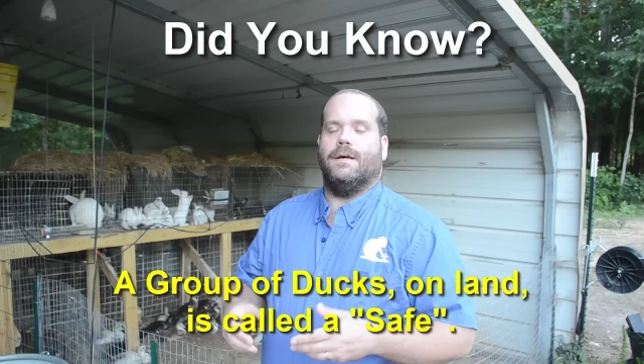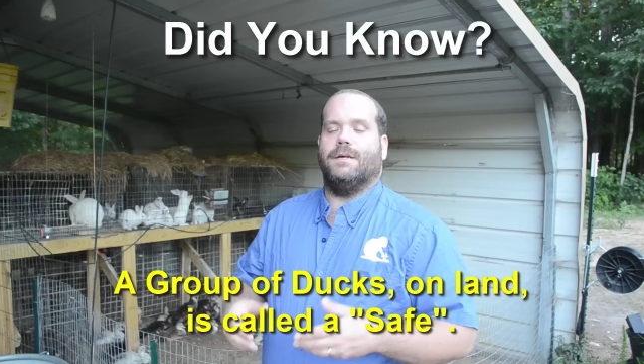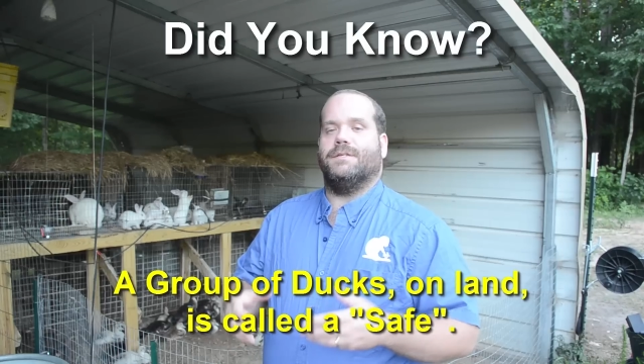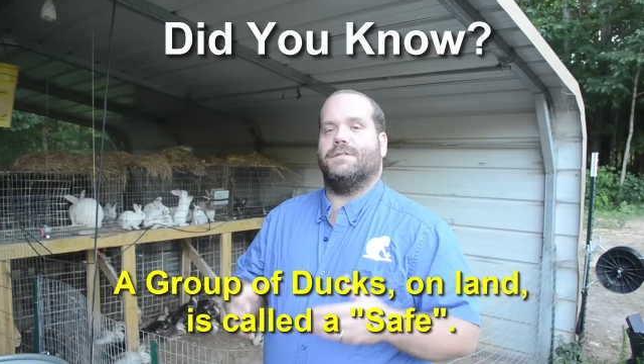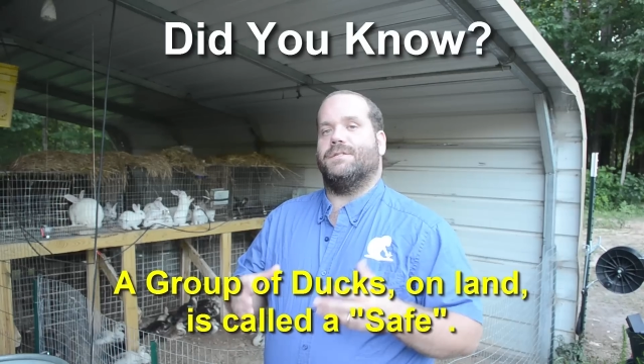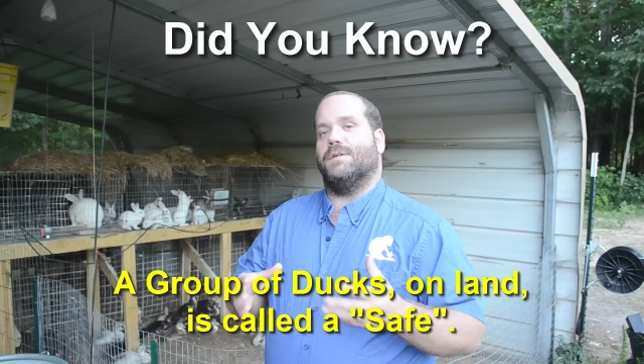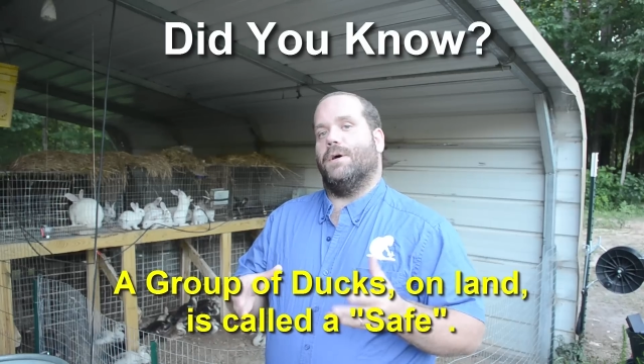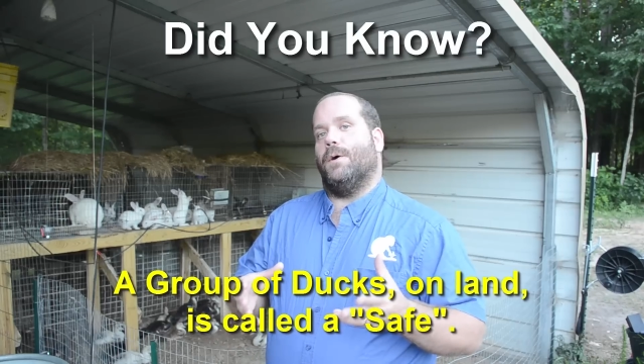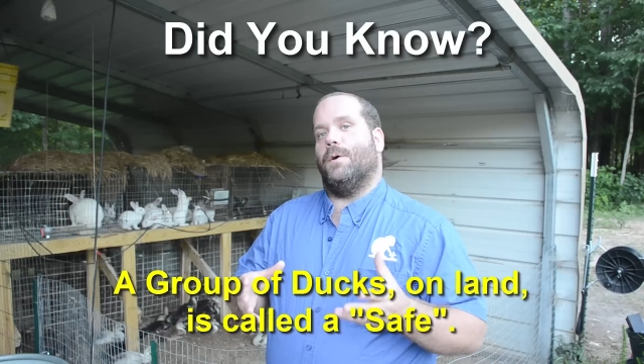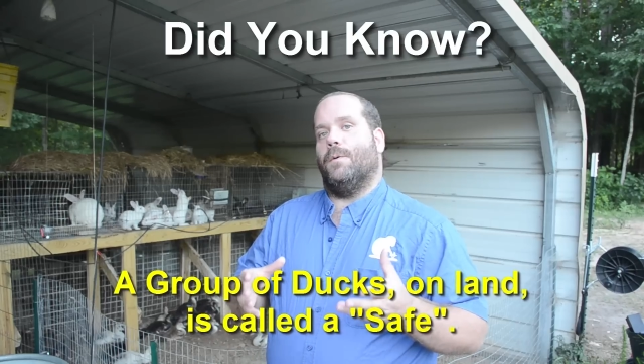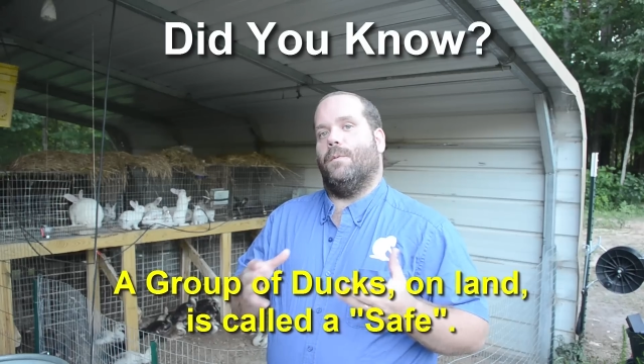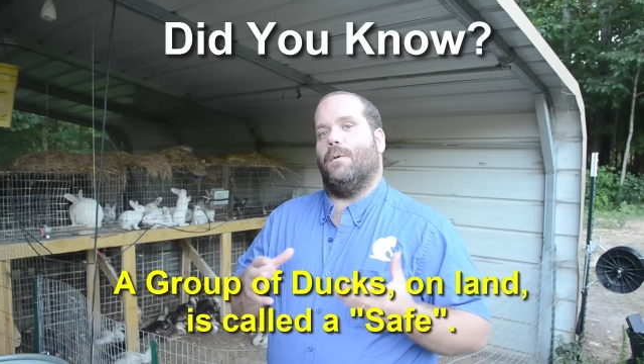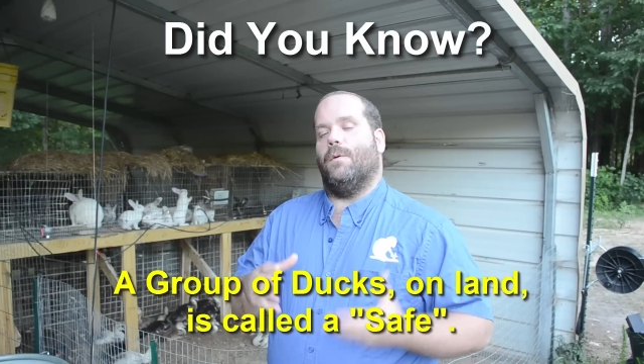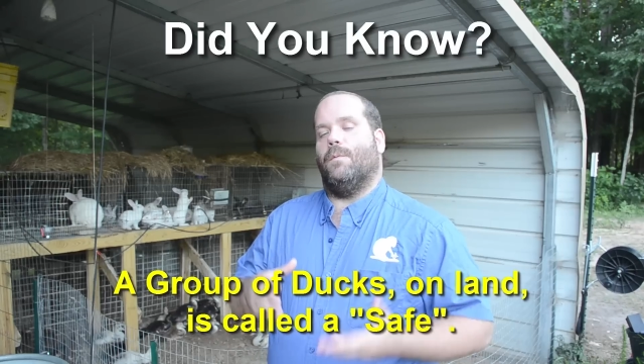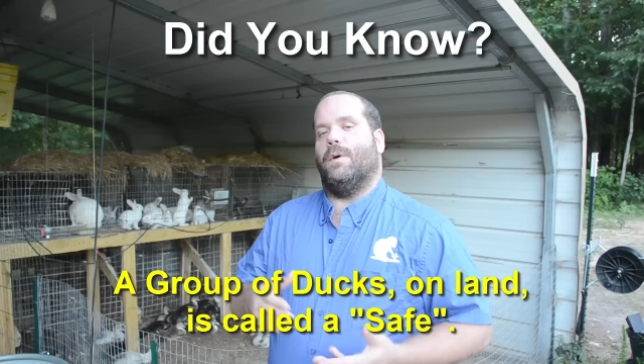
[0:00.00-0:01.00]
So
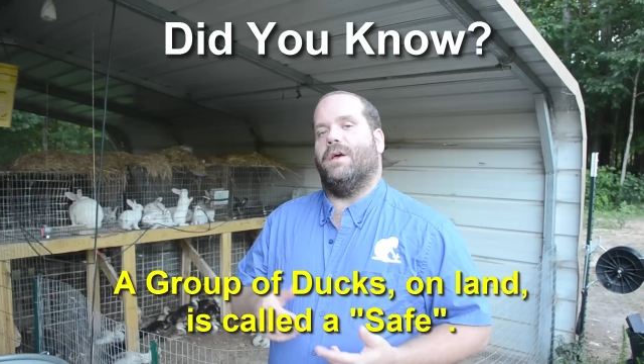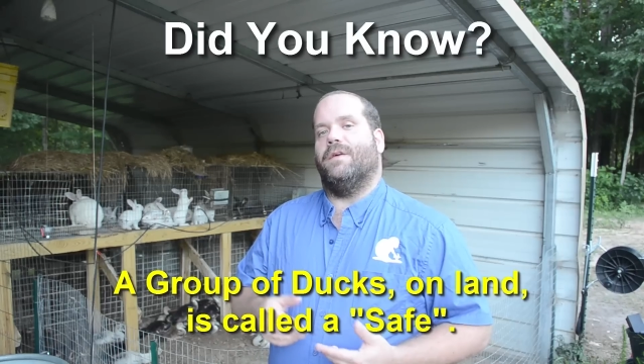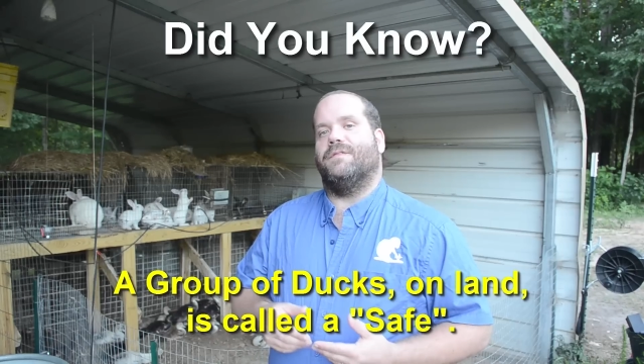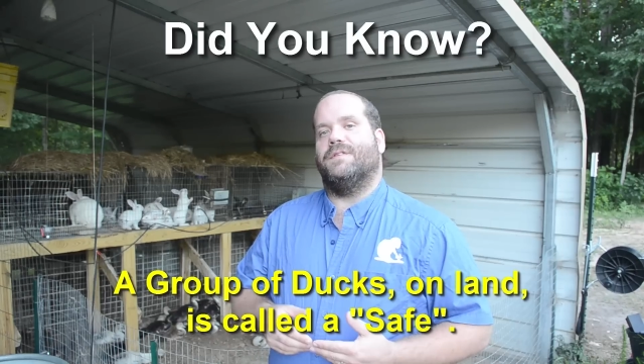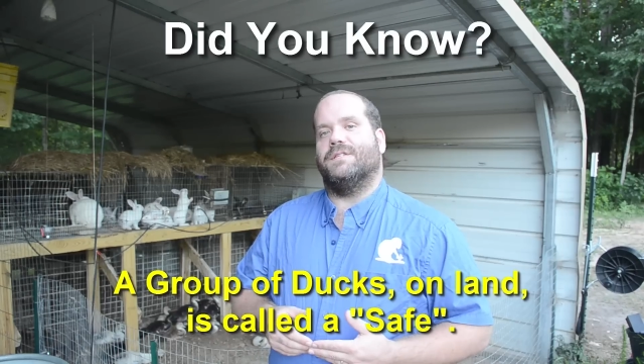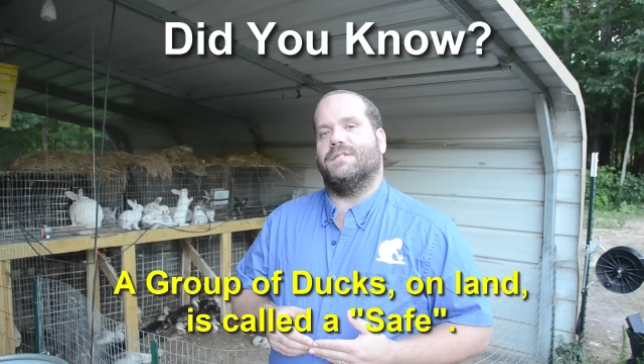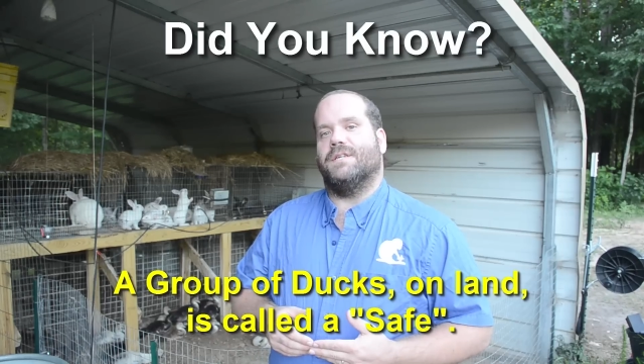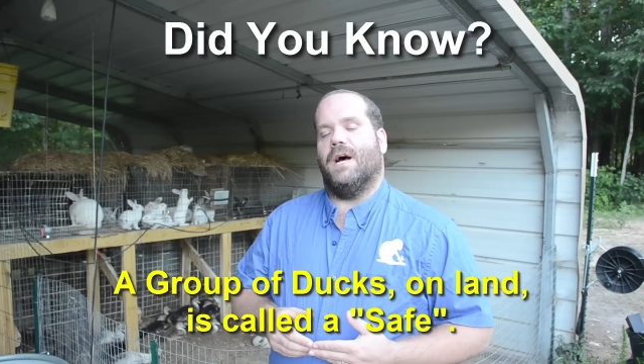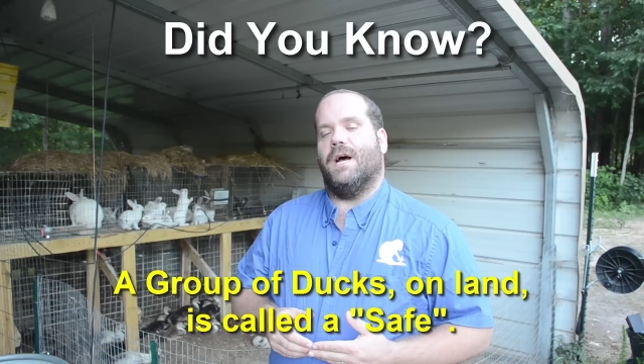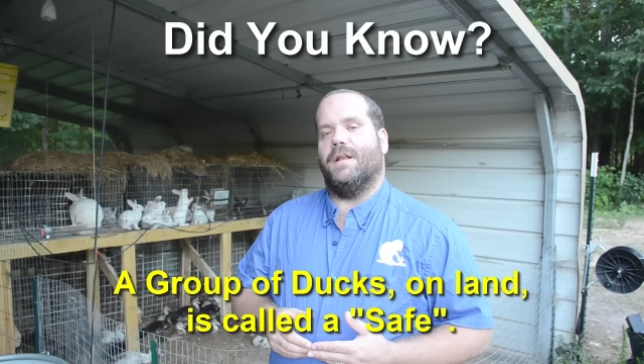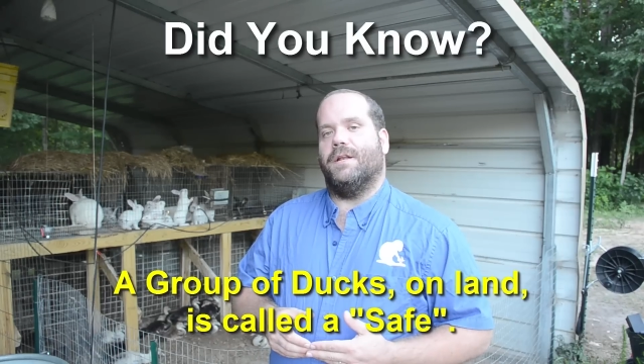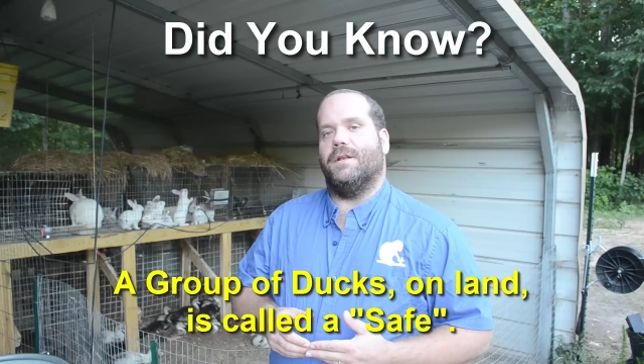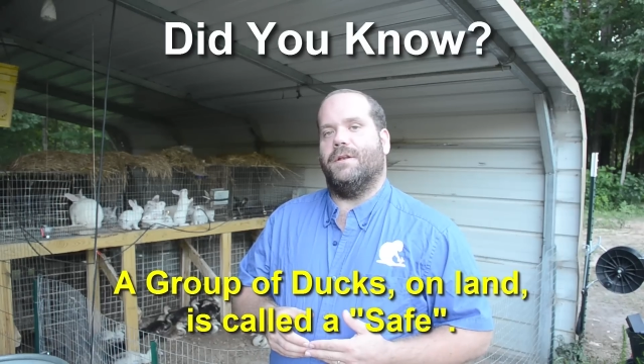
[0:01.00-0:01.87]
what we have decided